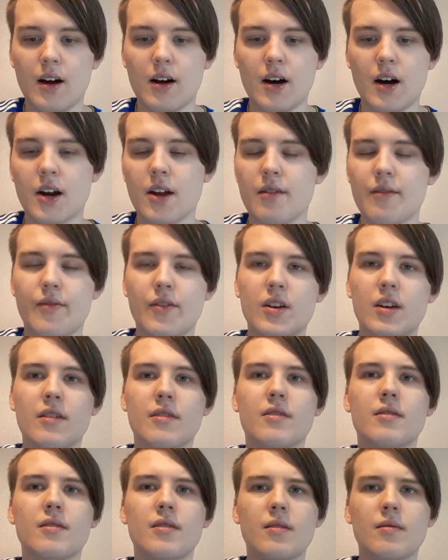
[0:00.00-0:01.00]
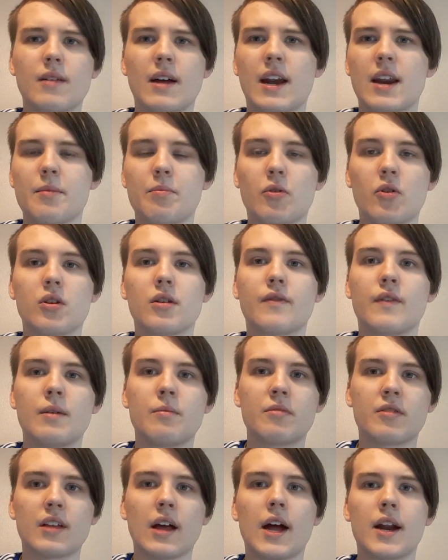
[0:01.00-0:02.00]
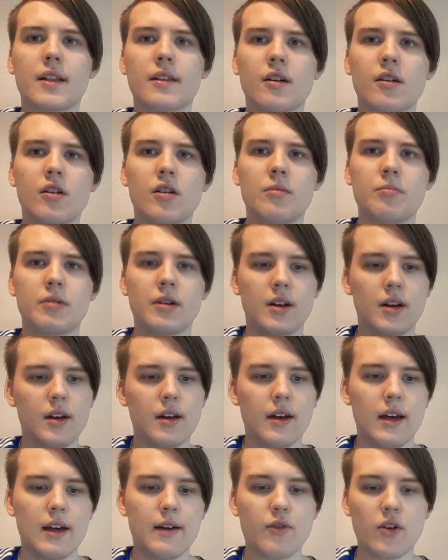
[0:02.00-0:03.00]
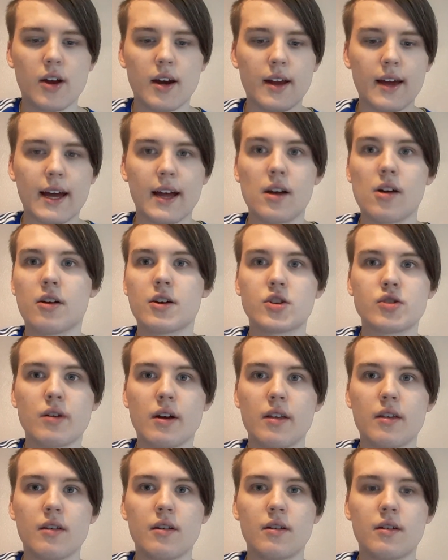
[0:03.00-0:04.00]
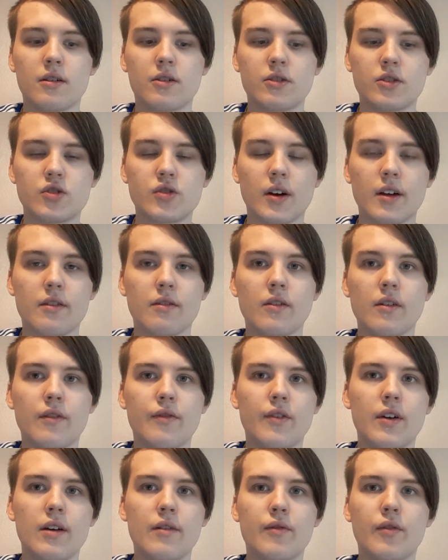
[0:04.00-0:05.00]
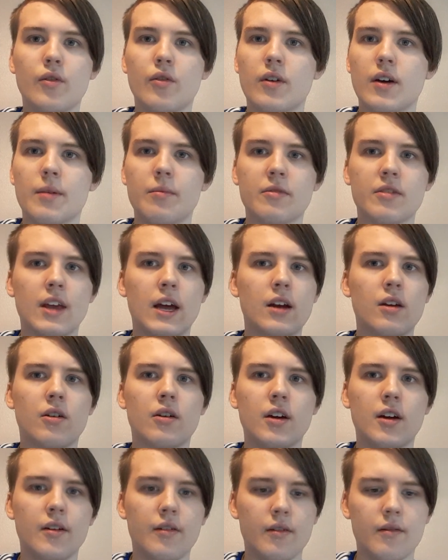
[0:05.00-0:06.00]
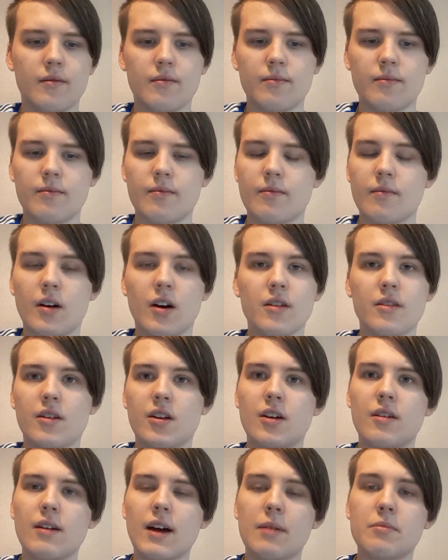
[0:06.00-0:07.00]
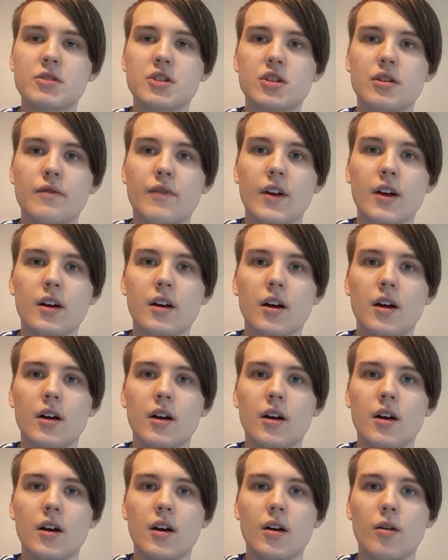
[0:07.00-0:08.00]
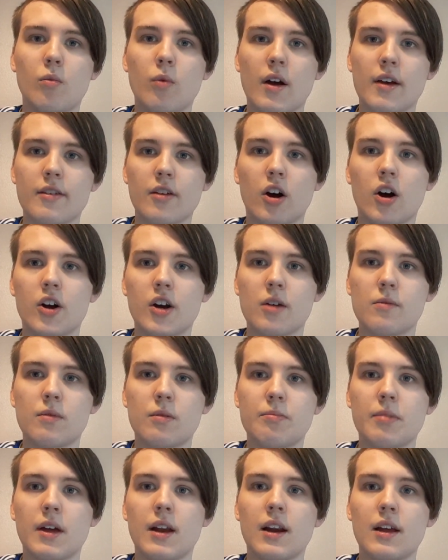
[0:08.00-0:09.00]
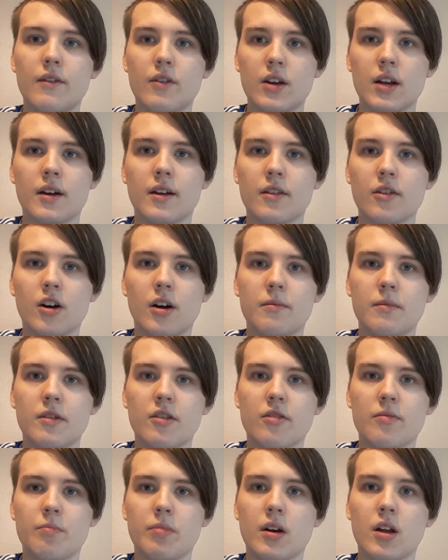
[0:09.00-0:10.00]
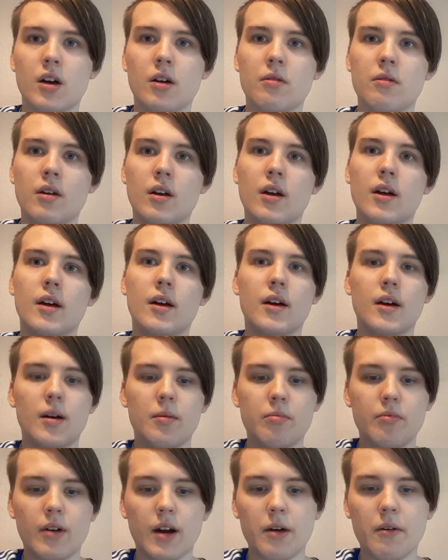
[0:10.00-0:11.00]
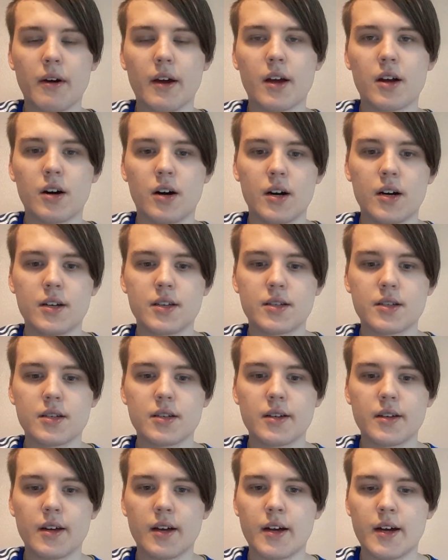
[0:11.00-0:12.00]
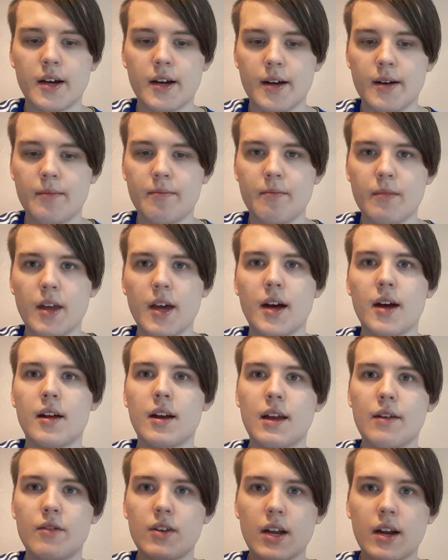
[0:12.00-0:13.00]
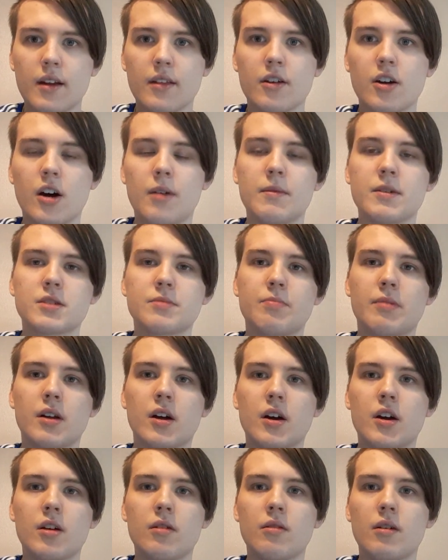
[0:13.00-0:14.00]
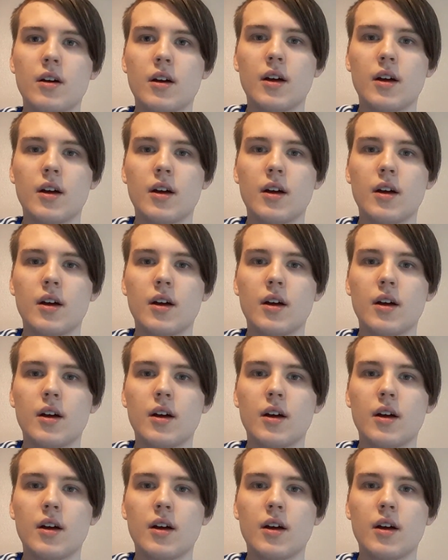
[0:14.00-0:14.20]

I don't think there's any point of him staying at the club. If we're going to get like a good transfer fee for him, say like, I don't know, how much do you think Wes Harding would be? Leave it down in the comments below. But anyway, guys, yeah, leave it down in the comments below.